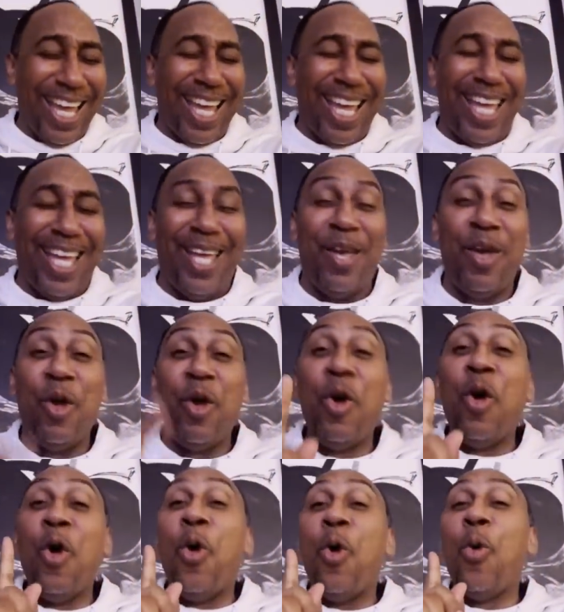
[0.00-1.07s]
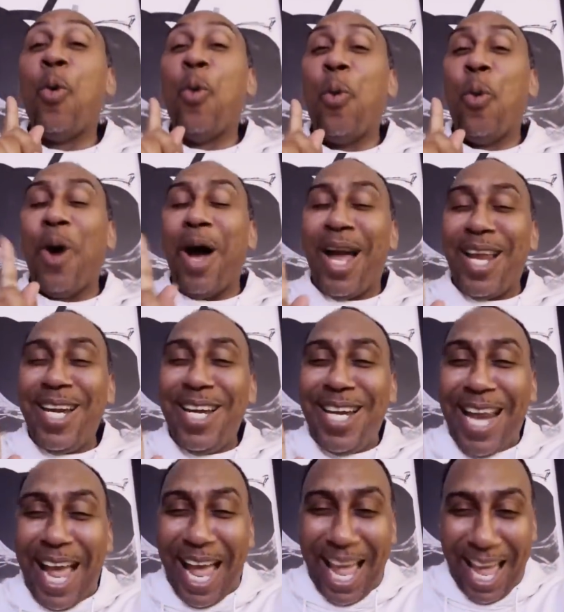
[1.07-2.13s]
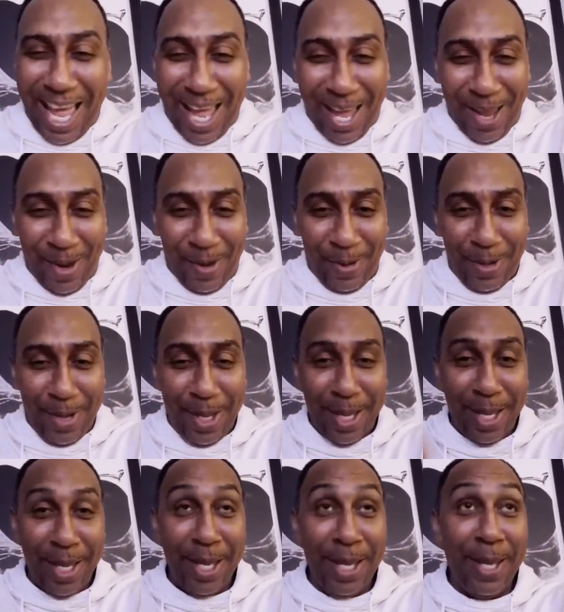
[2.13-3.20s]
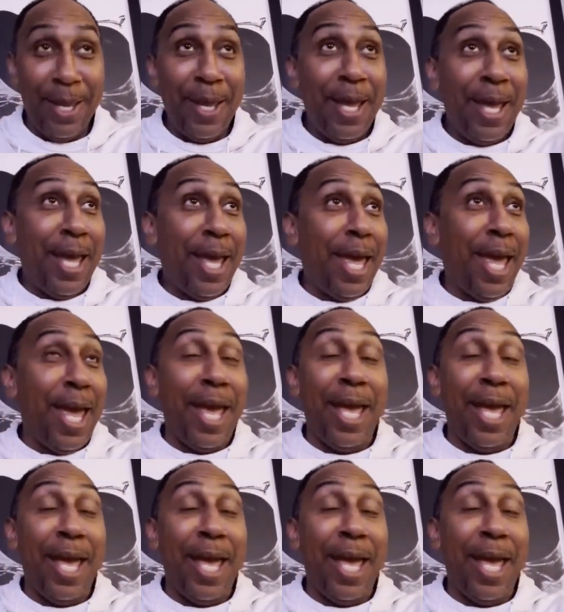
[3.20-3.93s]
say that Udoka should be exalted